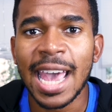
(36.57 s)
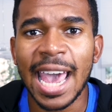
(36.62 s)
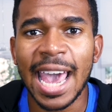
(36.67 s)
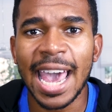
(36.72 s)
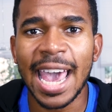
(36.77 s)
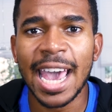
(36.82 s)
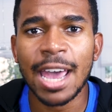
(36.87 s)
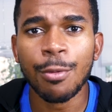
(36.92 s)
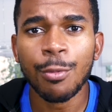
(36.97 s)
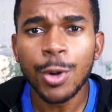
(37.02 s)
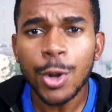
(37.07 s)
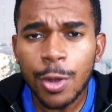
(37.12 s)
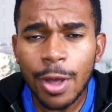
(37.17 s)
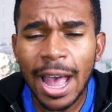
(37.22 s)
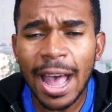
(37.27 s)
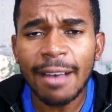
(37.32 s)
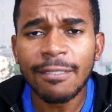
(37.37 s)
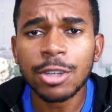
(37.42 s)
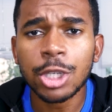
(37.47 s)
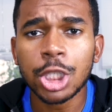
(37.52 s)
And when you
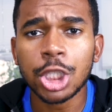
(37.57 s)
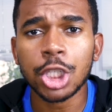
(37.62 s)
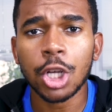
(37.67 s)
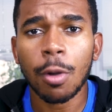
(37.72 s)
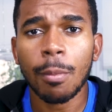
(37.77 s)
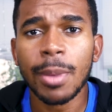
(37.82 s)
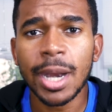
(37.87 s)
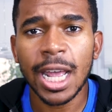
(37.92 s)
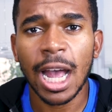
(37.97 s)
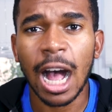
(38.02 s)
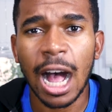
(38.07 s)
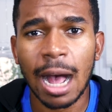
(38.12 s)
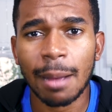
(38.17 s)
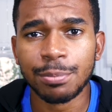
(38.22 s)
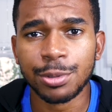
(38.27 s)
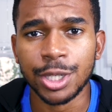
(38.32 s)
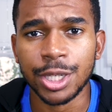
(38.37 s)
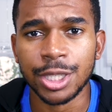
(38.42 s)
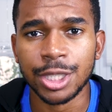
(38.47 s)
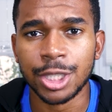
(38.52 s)
have so many
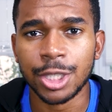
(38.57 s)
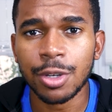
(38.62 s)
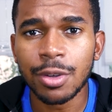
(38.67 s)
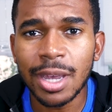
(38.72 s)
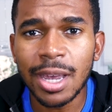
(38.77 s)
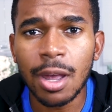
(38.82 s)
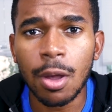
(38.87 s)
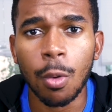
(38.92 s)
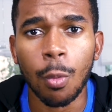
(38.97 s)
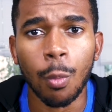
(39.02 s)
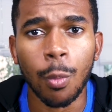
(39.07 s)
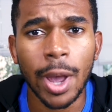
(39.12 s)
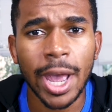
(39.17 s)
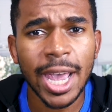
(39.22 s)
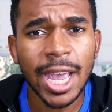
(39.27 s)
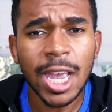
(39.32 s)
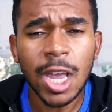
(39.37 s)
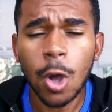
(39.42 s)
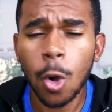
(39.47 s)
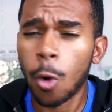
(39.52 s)
options, you get
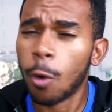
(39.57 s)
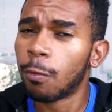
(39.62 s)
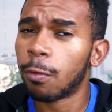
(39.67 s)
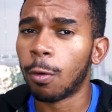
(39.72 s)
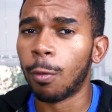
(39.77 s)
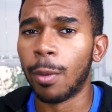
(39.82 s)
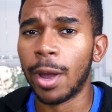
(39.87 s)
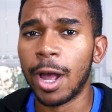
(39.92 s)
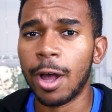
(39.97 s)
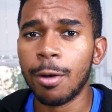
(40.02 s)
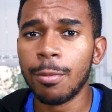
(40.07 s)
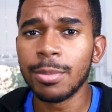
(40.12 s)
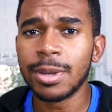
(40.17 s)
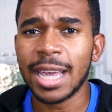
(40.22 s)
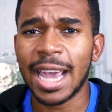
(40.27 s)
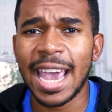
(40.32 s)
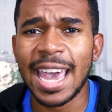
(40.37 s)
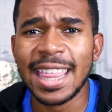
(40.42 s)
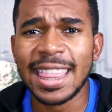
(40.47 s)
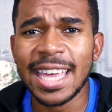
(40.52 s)
way overwhelmed
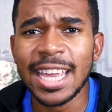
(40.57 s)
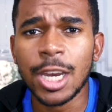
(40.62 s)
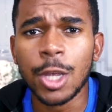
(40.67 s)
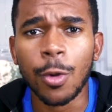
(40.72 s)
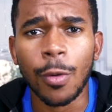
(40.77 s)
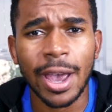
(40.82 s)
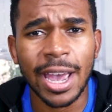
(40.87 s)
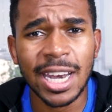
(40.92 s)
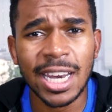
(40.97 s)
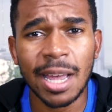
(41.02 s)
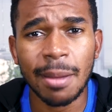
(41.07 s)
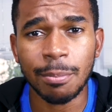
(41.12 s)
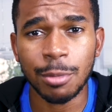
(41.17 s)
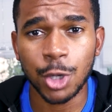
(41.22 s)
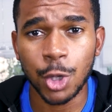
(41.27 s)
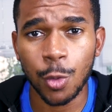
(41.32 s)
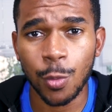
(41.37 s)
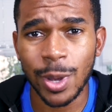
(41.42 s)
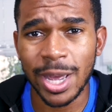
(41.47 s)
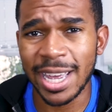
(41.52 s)
and then you end up
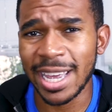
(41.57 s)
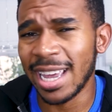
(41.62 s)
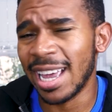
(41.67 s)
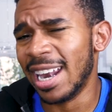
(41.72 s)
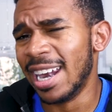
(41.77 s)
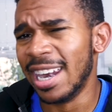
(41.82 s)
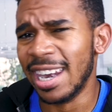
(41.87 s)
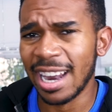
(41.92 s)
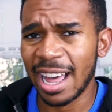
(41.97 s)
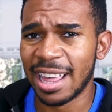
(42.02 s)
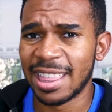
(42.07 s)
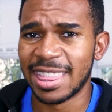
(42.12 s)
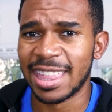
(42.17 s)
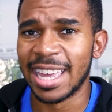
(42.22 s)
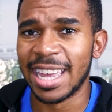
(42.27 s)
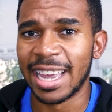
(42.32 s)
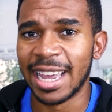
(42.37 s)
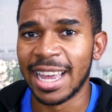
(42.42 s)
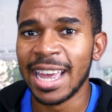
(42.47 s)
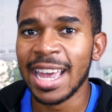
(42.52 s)
doing
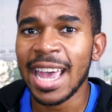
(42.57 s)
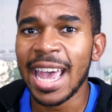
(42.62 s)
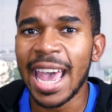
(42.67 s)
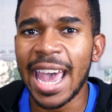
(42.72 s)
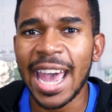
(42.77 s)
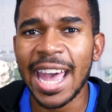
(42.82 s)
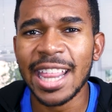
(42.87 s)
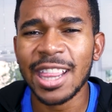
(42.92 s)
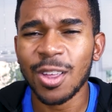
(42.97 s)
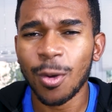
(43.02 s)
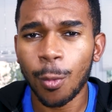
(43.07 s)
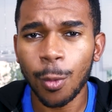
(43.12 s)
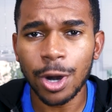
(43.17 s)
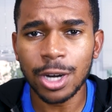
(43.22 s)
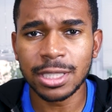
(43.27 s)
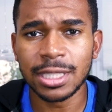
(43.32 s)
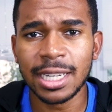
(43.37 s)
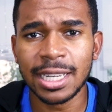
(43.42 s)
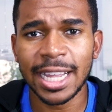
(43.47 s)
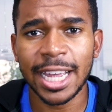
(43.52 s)
nothing. And the
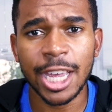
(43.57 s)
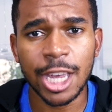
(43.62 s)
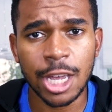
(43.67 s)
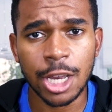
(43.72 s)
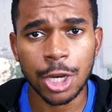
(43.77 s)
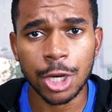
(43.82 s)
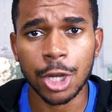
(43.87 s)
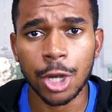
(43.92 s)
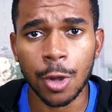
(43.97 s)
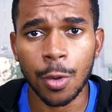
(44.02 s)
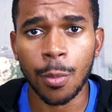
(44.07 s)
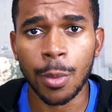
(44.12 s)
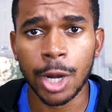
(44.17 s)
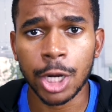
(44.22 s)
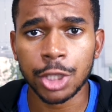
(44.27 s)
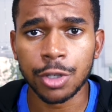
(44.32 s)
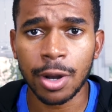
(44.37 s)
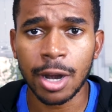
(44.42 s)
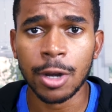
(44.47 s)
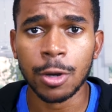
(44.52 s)
worst thing that you can do when you're
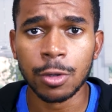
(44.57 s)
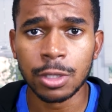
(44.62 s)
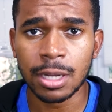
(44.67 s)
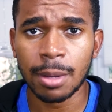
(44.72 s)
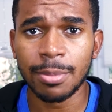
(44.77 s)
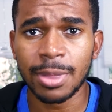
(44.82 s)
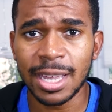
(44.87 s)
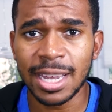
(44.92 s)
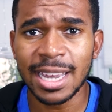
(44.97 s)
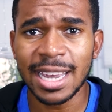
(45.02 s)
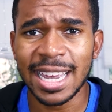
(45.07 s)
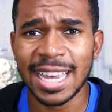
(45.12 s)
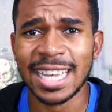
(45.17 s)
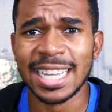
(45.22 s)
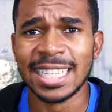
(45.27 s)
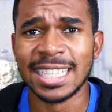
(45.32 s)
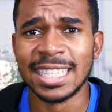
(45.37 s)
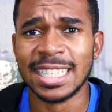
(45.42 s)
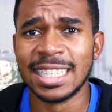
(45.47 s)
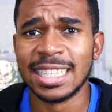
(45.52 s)
trying to do something
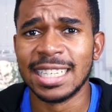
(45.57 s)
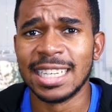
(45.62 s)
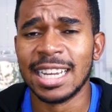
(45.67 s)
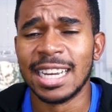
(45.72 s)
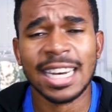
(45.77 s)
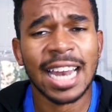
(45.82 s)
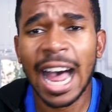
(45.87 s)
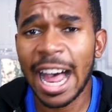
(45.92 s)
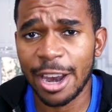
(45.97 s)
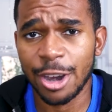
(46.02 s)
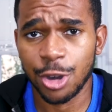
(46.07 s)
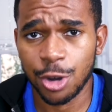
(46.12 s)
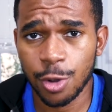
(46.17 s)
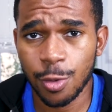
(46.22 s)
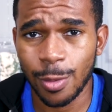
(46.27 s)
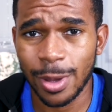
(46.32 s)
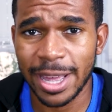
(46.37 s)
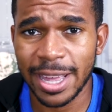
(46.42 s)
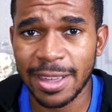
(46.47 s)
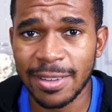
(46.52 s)
is to not
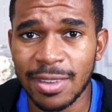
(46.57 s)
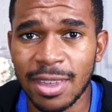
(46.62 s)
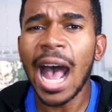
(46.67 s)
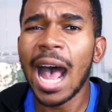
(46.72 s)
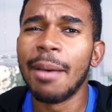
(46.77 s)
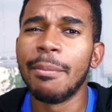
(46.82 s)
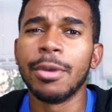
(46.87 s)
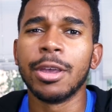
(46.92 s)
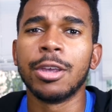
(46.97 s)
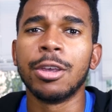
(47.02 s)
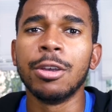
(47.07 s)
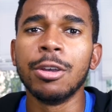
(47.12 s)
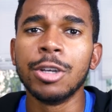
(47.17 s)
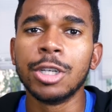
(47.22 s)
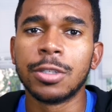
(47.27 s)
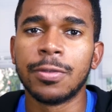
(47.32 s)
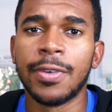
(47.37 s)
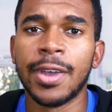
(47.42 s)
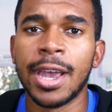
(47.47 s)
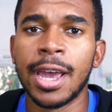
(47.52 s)
do it. I'm a
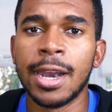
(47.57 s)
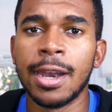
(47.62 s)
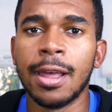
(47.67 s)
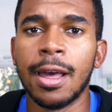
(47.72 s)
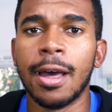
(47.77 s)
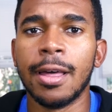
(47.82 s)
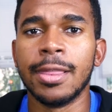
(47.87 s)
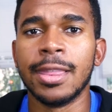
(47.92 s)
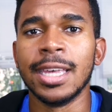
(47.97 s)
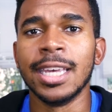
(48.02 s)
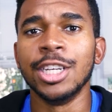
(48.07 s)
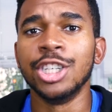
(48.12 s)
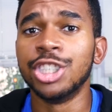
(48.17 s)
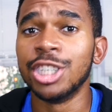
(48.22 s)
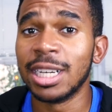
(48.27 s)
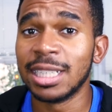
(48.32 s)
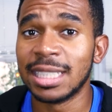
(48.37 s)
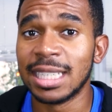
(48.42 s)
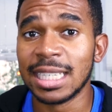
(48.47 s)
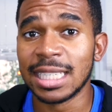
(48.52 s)
huge fan of the
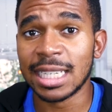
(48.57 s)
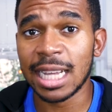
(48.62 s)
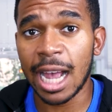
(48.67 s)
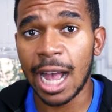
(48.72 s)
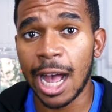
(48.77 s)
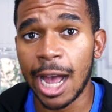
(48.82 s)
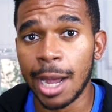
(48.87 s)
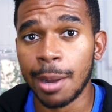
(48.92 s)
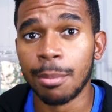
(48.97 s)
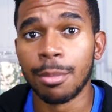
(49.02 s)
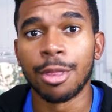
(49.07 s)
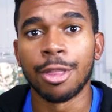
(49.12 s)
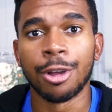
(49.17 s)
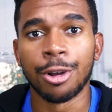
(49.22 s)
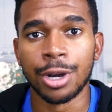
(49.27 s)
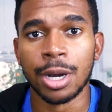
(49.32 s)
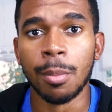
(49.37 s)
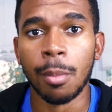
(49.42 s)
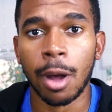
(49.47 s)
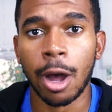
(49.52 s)
just-in-time
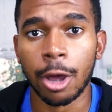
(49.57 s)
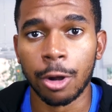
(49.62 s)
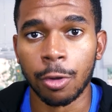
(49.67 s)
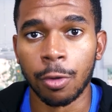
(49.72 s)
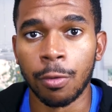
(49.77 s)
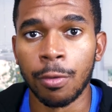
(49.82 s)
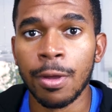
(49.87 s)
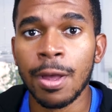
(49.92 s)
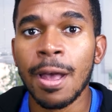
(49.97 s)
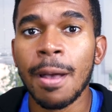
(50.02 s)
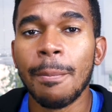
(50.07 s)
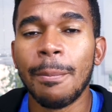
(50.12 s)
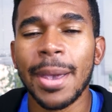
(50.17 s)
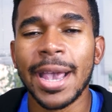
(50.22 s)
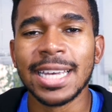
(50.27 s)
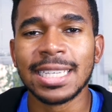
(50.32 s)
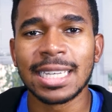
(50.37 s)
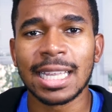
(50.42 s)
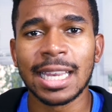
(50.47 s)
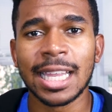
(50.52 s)
learning model,
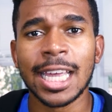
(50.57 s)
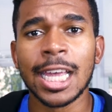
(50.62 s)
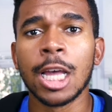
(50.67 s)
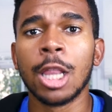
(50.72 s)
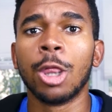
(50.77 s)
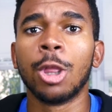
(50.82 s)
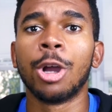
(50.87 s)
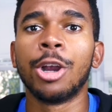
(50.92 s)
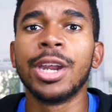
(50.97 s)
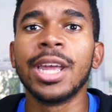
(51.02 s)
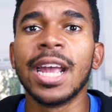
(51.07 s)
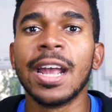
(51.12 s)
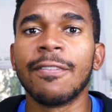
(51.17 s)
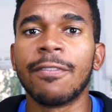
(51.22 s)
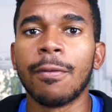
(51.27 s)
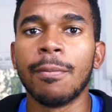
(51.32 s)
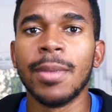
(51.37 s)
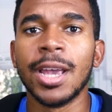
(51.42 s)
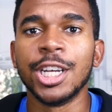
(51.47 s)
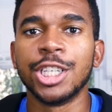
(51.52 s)
basically learning
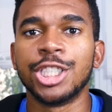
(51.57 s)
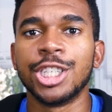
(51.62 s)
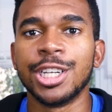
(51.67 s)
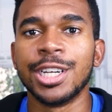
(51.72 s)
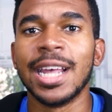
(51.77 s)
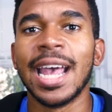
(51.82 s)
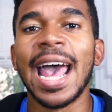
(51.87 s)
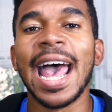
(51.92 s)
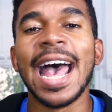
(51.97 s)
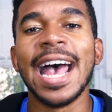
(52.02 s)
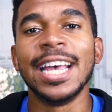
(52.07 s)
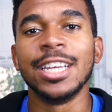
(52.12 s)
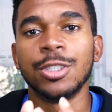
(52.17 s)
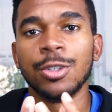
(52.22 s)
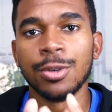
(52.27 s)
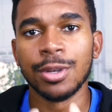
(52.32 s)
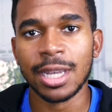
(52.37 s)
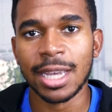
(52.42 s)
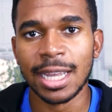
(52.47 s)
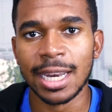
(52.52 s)
information as
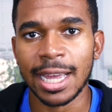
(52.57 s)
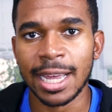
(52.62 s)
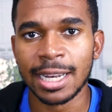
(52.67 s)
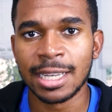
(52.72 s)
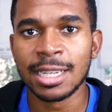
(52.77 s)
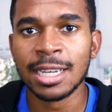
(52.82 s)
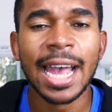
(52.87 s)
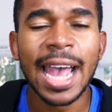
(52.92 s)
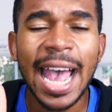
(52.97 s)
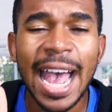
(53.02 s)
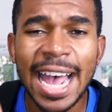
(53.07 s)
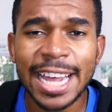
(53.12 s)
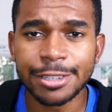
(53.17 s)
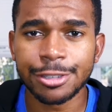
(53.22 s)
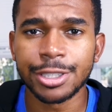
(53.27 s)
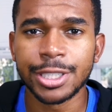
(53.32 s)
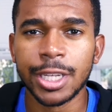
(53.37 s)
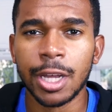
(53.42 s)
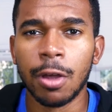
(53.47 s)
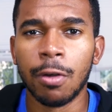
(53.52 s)
you need it. Ask
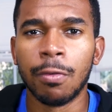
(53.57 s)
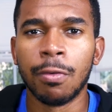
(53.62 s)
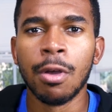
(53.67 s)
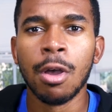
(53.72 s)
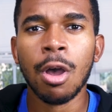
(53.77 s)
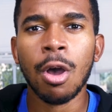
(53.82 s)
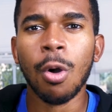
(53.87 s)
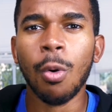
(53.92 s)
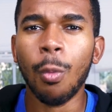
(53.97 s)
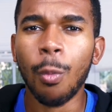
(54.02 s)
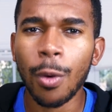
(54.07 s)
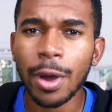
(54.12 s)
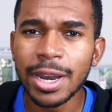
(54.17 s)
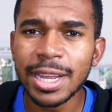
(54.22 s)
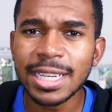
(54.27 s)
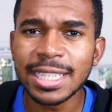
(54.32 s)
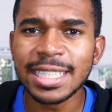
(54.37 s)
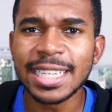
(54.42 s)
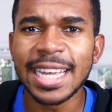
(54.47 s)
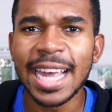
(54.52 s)
yourself, what
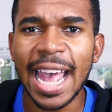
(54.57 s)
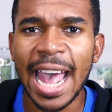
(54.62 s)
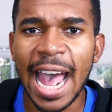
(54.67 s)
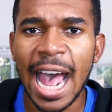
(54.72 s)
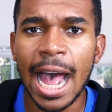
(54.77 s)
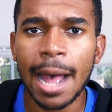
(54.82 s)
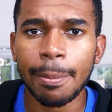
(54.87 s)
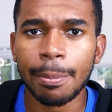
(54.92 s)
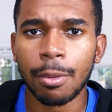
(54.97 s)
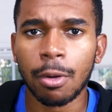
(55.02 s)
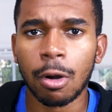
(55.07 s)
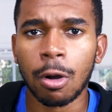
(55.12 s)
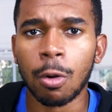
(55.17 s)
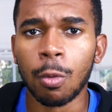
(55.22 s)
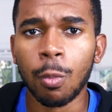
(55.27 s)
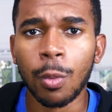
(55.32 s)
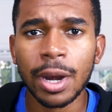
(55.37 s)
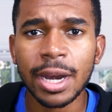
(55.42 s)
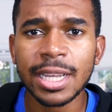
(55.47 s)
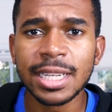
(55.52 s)
is the app or
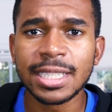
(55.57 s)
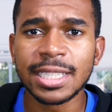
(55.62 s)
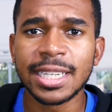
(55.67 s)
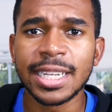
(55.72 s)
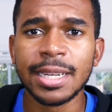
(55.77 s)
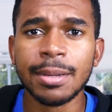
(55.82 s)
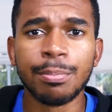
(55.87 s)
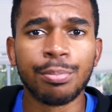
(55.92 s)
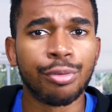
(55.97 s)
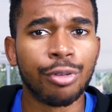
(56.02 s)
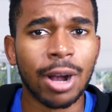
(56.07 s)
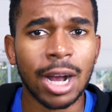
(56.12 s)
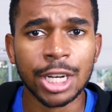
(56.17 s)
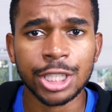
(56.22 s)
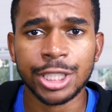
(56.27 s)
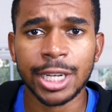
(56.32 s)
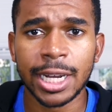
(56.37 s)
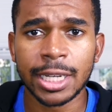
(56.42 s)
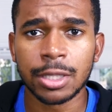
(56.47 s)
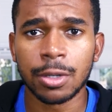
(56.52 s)
what is the
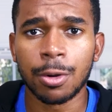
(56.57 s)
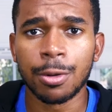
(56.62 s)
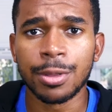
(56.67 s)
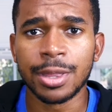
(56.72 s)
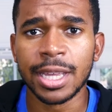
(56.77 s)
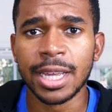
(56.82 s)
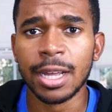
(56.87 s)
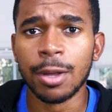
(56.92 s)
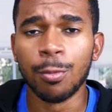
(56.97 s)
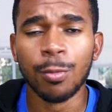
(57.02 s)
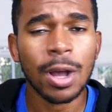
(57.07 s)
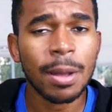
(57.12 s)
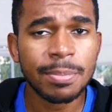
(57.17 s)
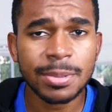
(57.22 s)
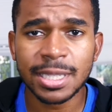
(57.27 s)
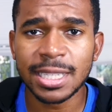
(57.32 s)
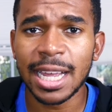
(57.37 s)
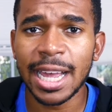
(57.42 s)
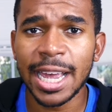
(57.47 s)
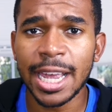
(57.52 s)
project or the
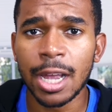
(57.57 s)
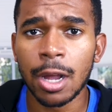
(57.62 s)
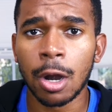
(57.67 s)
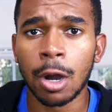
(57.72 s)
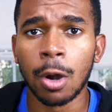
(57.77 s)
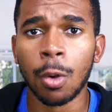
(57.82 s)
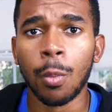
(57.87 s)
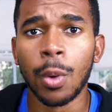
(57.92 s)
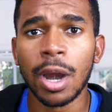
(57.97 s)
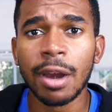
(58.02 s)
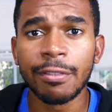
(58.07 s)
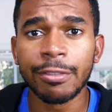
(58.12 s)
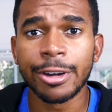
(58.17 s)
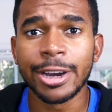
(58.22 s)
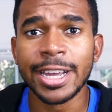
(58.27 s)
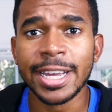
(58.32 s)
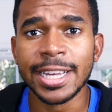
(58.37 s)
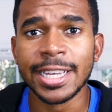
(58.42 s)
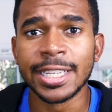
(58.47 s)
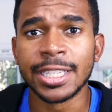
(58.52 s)
website or whatever
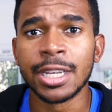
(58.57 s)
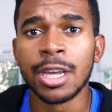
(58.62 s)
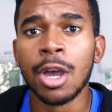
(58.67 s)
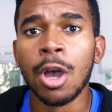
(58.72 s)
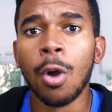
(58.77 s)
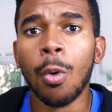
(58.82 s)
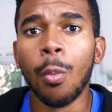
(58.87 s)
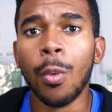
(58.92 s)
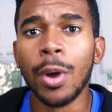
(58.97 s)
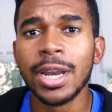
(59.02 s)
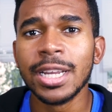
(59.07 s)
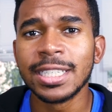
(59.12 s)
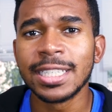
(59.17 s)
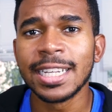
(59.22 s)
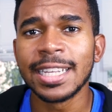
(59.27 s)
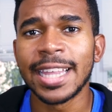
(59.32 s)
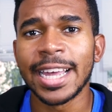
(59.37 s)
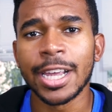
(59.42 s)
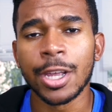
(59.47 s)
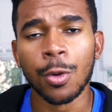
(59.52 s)
it is, what is
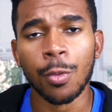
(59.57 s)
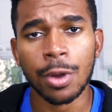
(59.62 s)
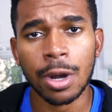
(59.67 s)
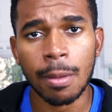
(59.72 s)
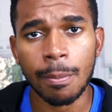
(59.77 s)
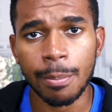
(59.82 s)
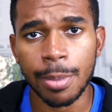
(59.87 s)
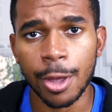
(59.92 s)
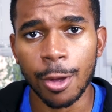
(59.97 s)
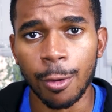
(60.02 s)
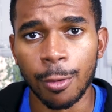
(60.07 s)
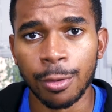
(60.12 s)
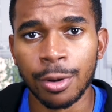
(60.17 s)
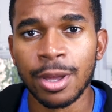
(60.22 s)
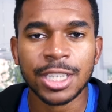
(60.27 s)
it that you want to build?